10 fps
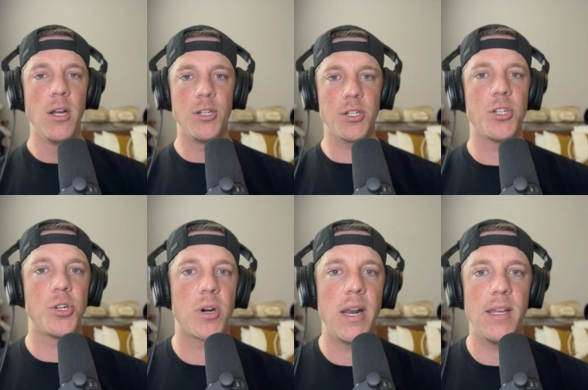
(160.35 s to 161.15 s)
just to
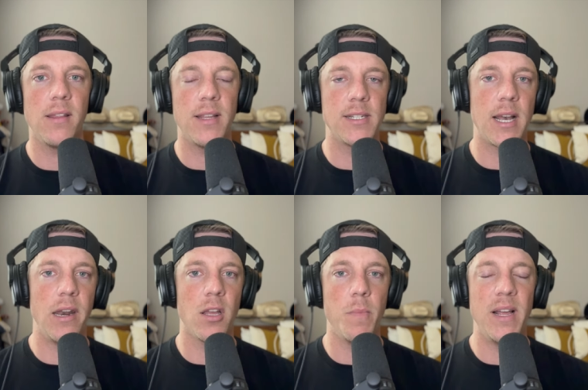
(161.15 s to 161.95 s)
try to get this guy
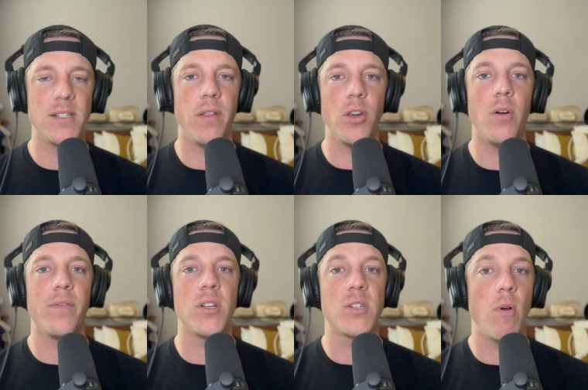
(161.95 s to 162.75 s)
to commit so they don't
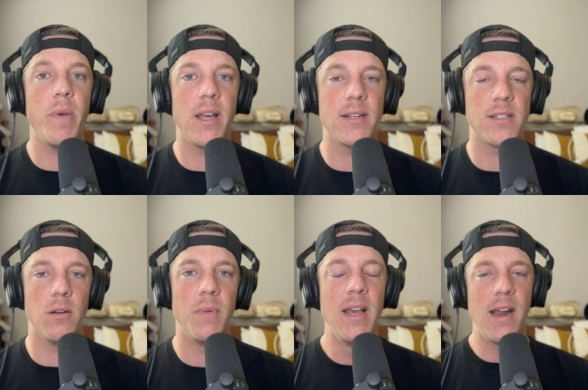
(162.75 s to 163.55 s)
have to swim against
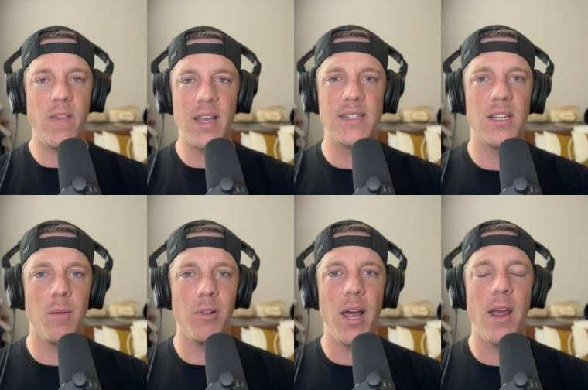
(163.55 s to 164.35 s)
him in the
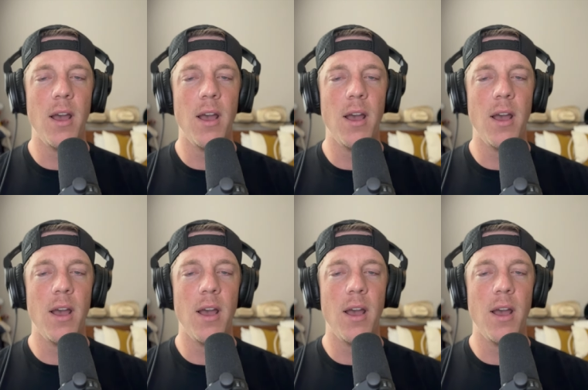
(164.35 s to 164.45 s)
NCAA